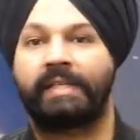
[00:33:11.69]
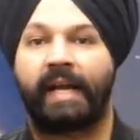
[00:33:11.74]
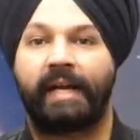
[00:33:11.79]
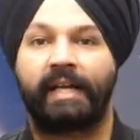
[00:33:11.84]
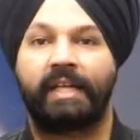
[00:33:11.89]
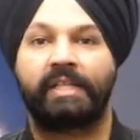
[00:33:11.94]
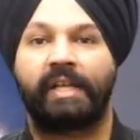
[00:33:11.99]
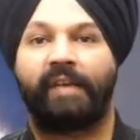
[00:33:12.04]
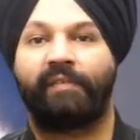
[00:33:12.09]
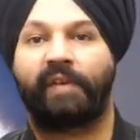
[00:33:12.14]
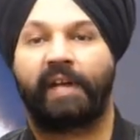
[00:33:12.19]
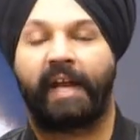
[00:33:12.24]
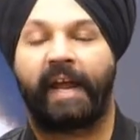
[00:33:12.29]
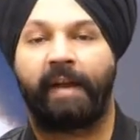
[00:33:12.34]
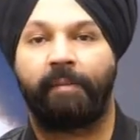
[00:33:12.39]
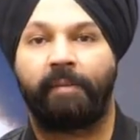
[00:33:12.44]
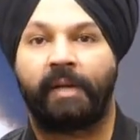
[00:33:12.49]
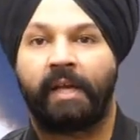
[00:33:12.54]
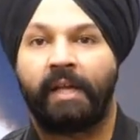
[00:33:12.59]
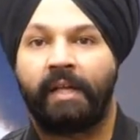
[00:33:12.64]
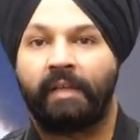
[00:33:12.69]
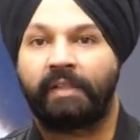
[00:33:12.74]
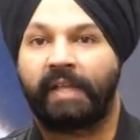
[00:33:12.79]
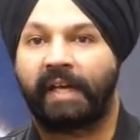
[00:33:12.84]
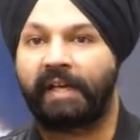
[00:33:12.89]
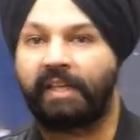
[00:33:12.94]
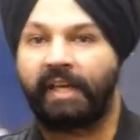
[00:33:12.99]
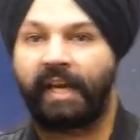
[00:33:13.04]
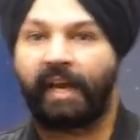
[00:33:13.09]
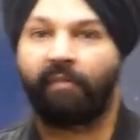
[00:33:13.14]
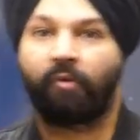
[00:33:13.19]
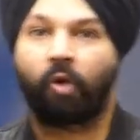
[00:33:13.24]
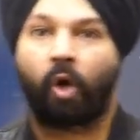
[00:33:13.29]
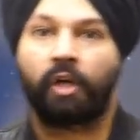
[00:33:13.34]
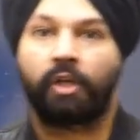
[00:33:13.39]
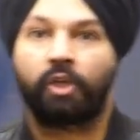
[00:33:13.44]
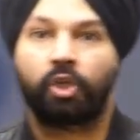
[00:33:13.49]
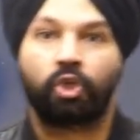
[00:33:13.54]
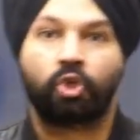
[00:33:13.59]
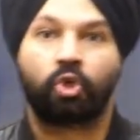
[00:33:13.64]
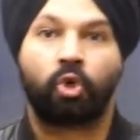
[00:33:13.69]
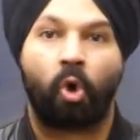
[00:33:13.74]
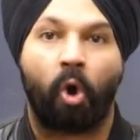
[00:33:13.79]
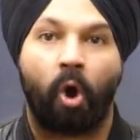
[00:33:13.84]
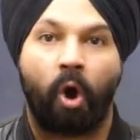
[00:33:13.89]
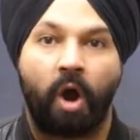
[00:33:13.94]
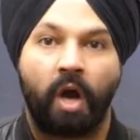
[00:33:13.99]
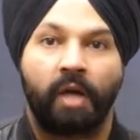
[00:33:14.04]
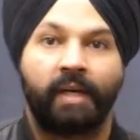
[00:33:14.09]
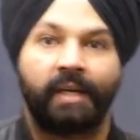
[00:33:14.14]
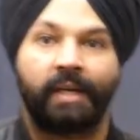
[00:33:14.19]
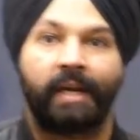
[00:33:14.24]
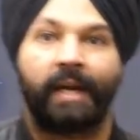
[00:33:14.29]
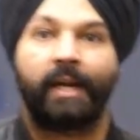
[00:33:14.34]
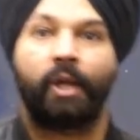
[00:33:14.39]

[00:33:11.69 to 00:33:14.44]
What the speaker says: scientists have claimed that they have got strong